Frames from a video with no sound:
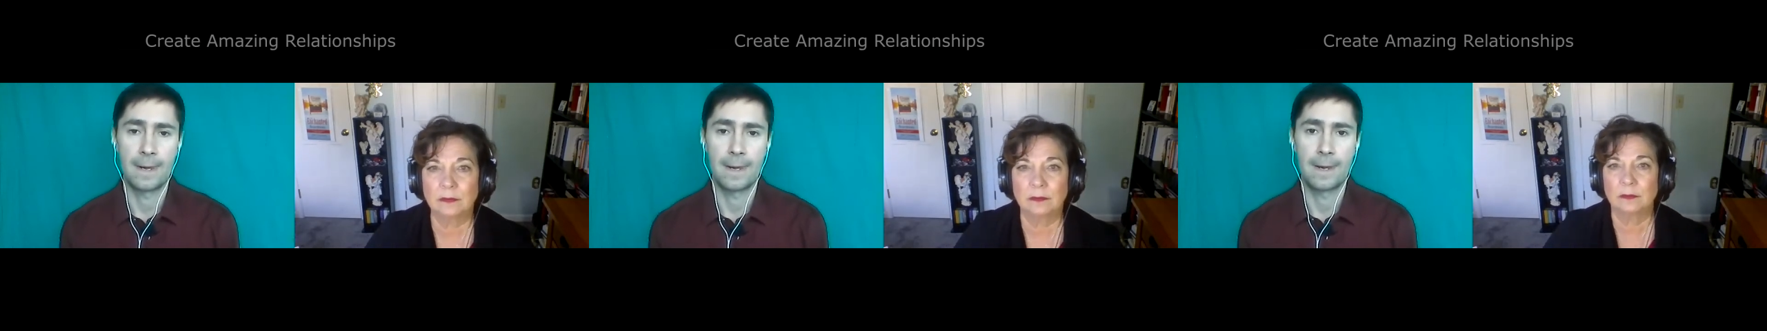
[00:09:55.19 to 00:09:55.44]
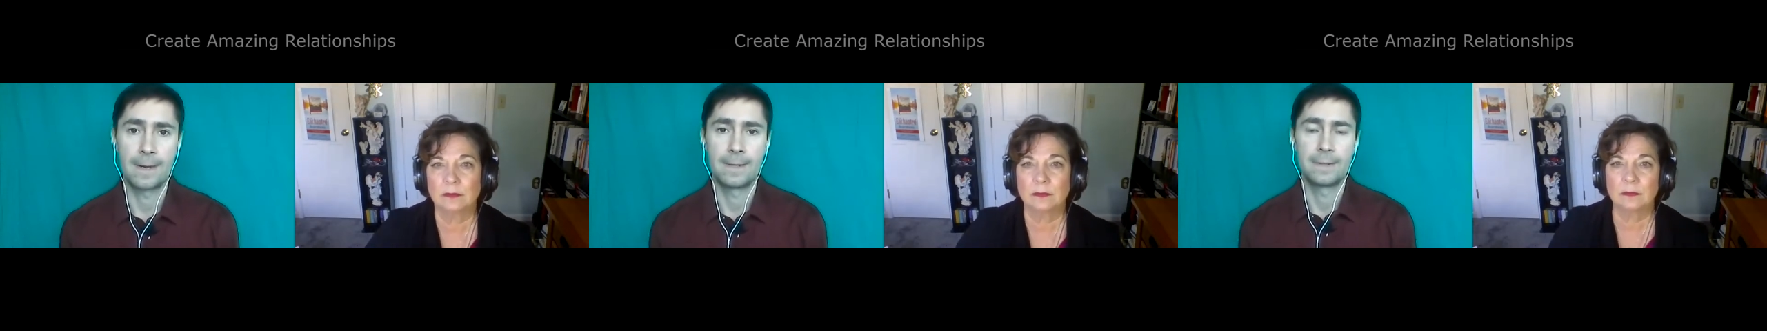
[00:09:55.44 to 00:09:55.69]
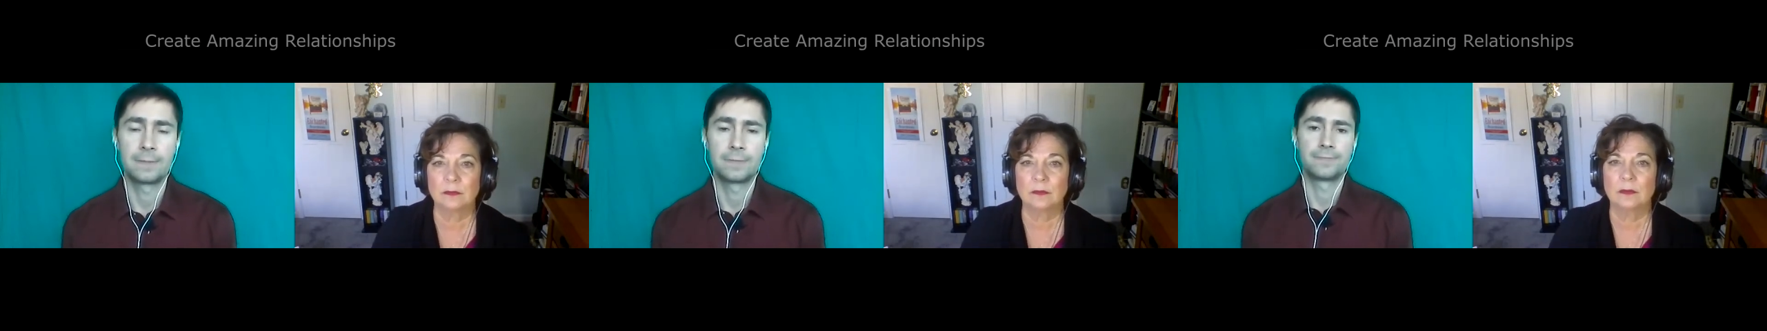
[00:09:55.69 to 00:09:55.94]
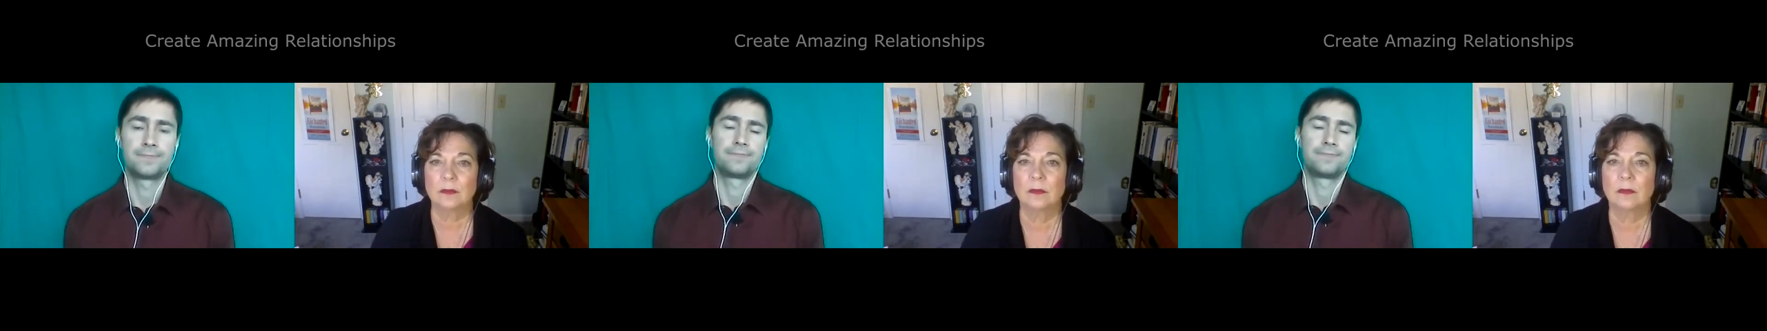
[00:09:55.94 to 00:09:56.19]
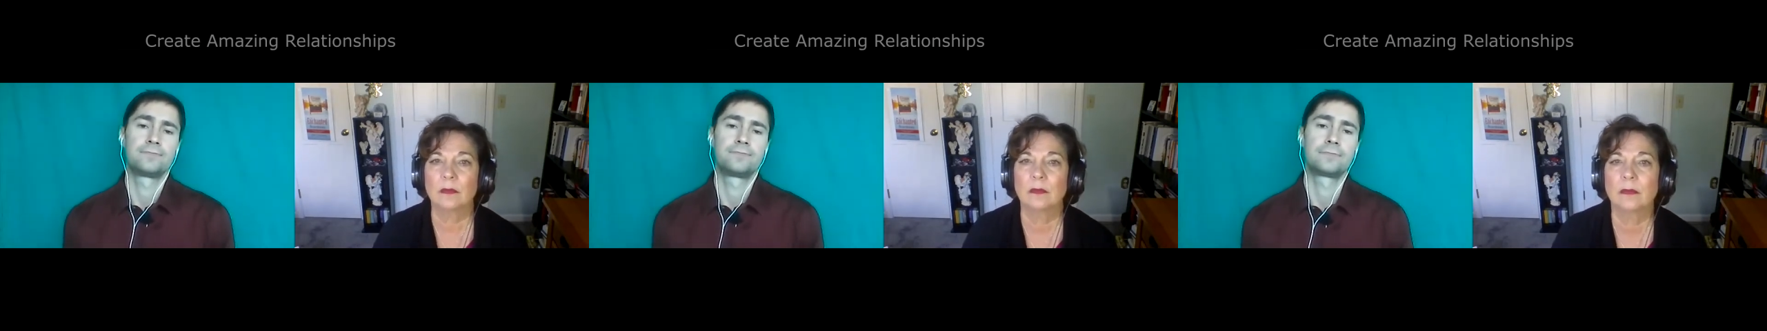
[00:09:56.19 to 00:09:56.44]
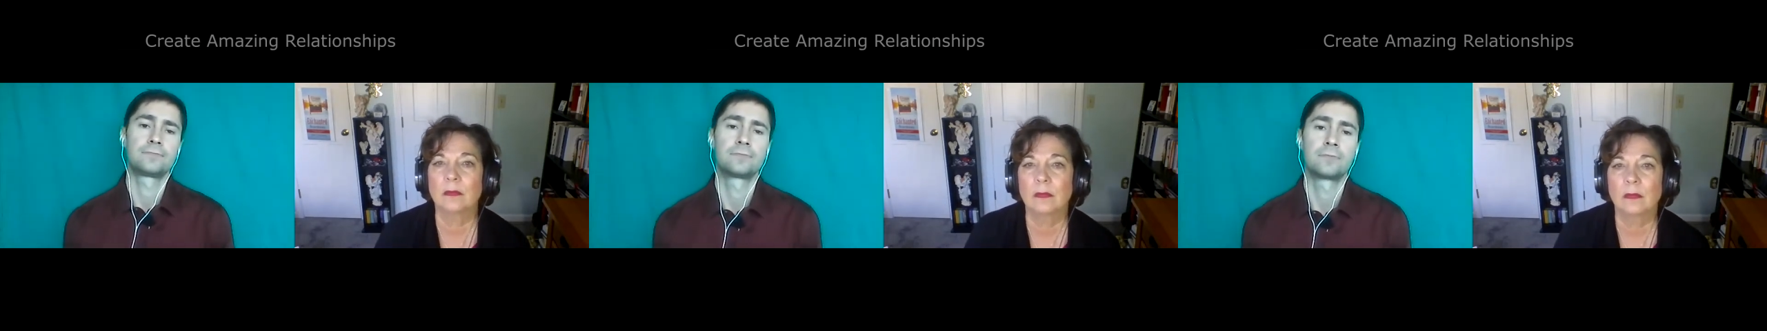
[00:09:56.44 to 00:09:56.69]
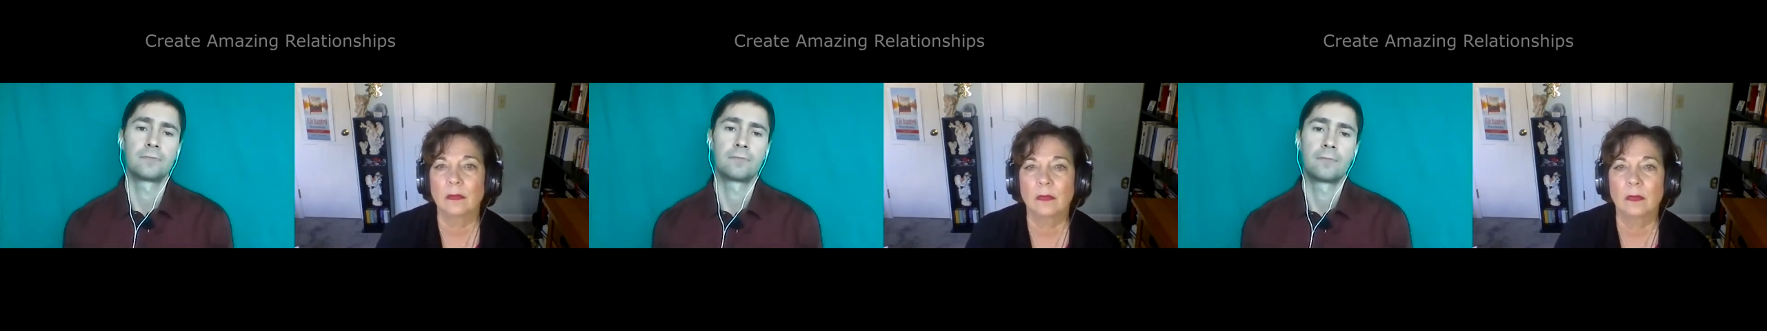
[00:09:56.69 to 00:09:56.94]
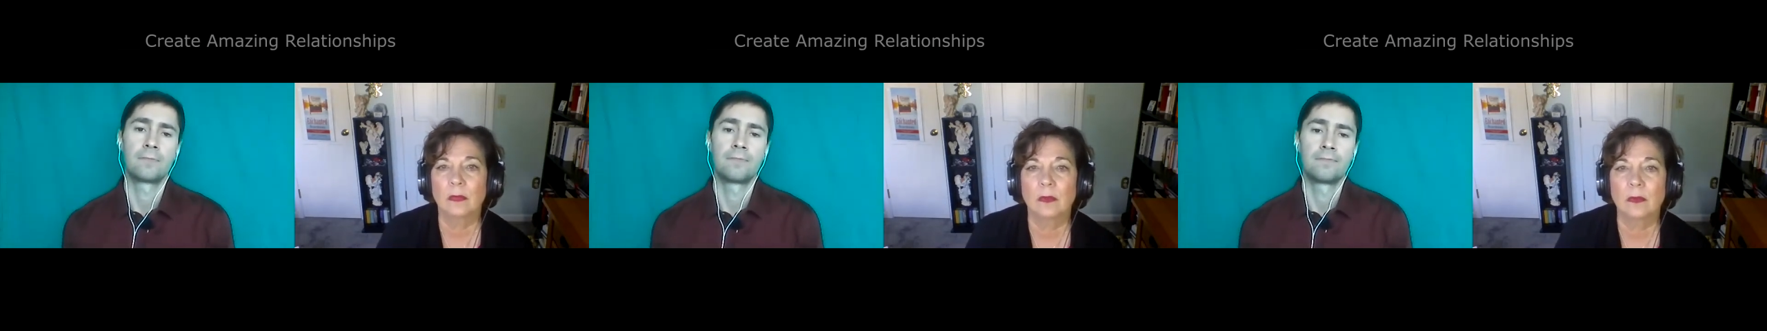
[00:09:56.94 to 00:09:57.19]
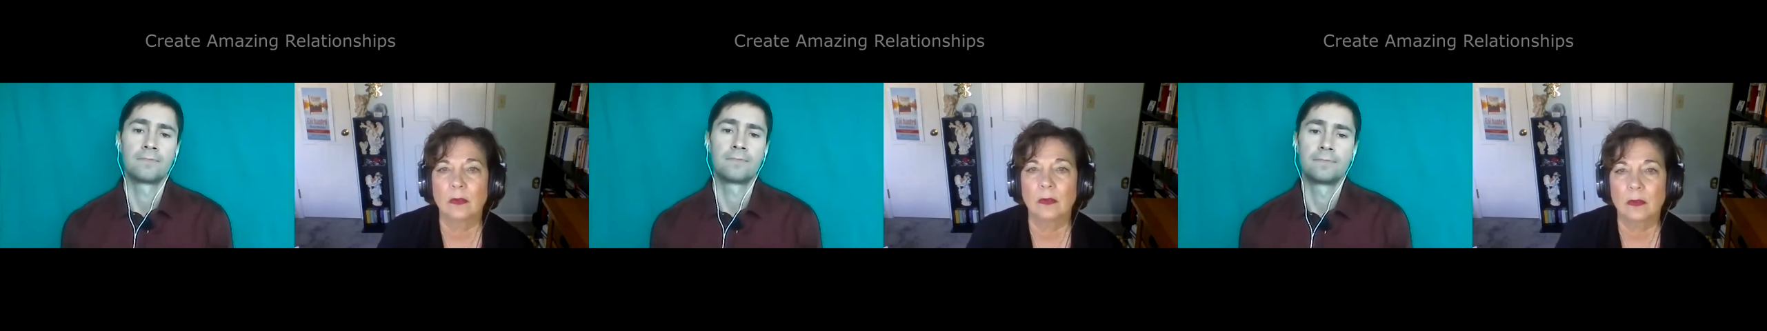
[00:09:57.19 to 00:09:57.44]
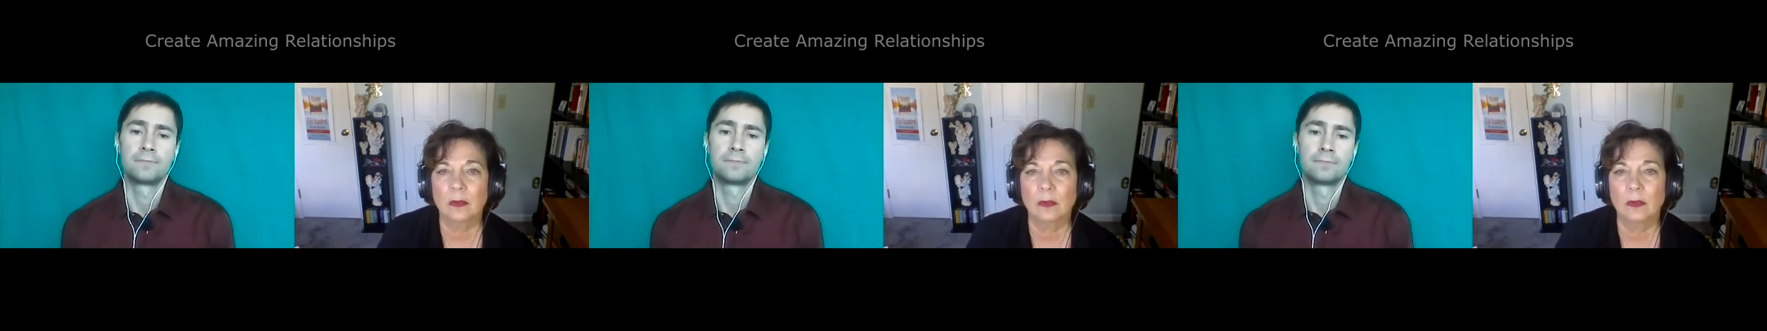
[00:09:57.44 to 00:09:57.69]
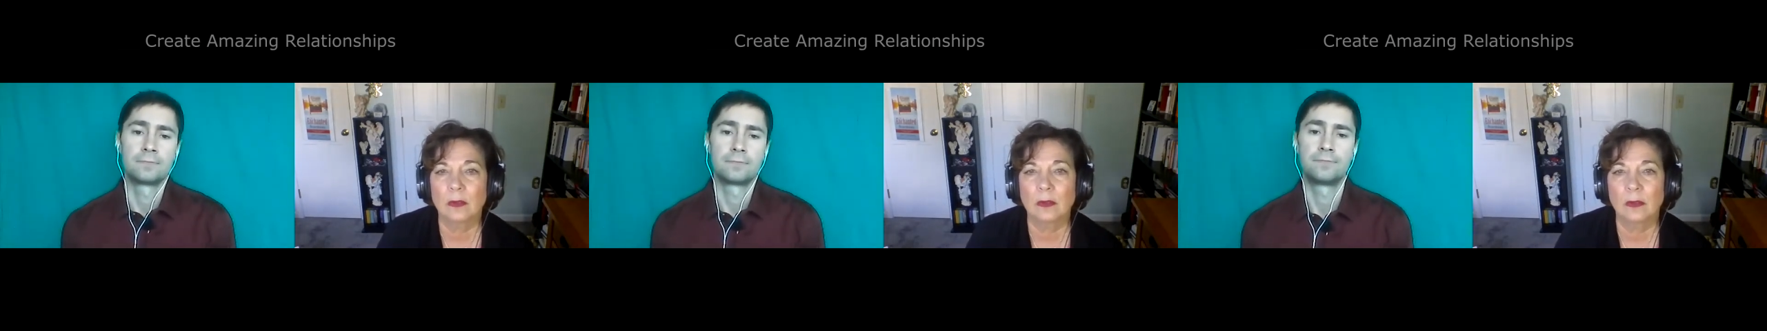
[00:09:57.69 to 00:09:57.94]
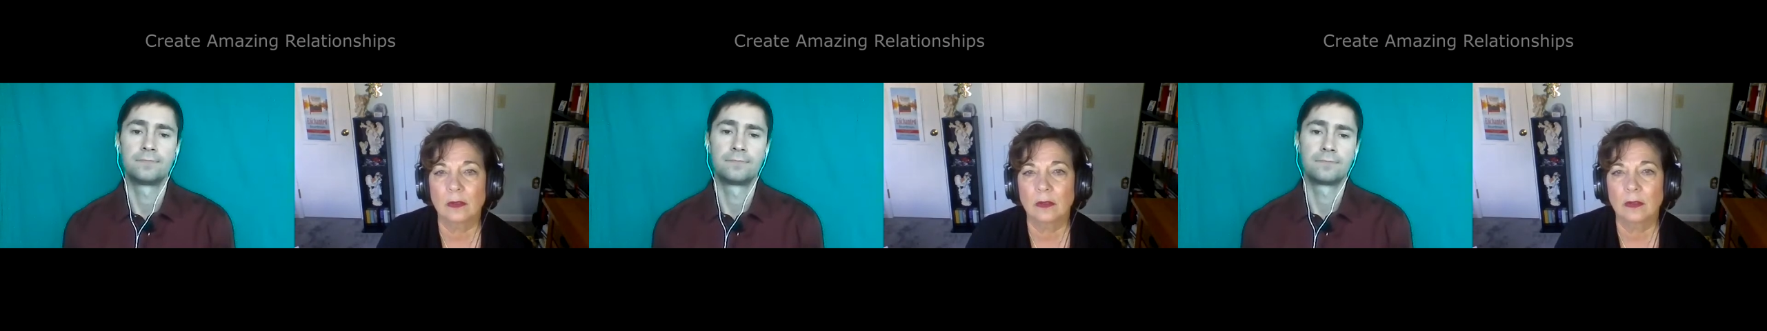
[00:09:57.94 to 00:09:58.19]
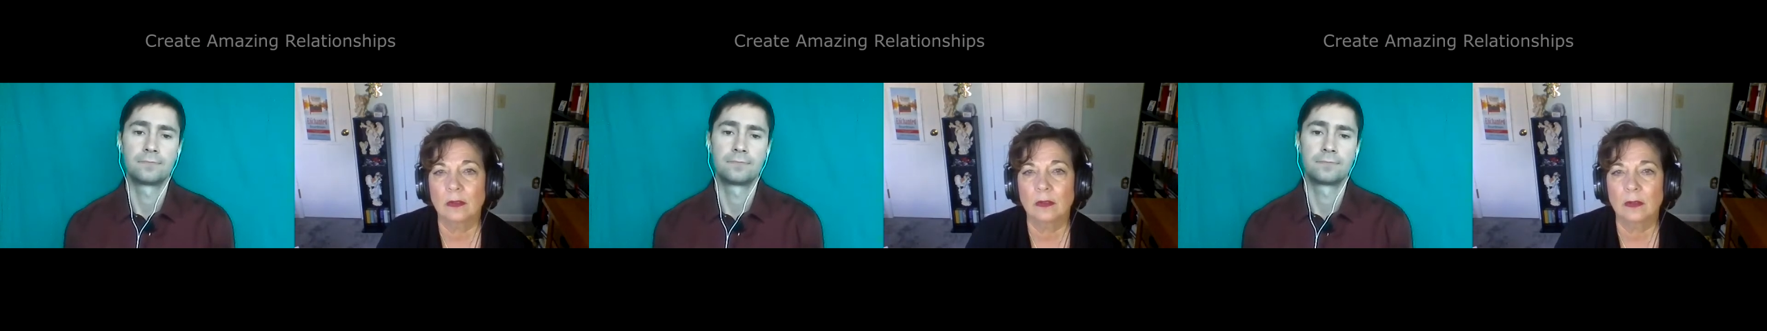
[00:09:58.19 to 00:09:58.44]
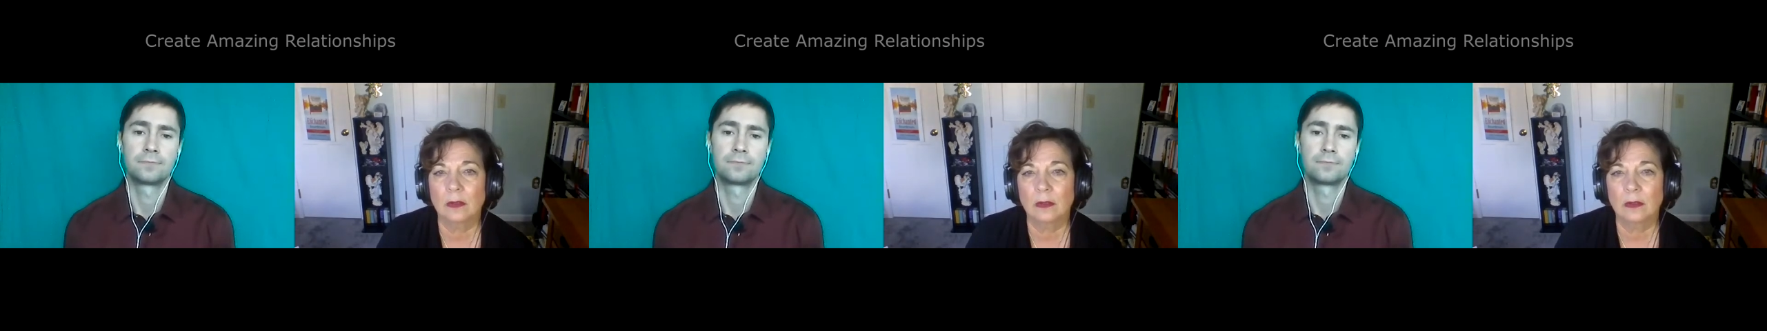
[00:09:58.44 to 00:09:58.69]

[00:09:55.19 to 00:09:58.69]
(silence)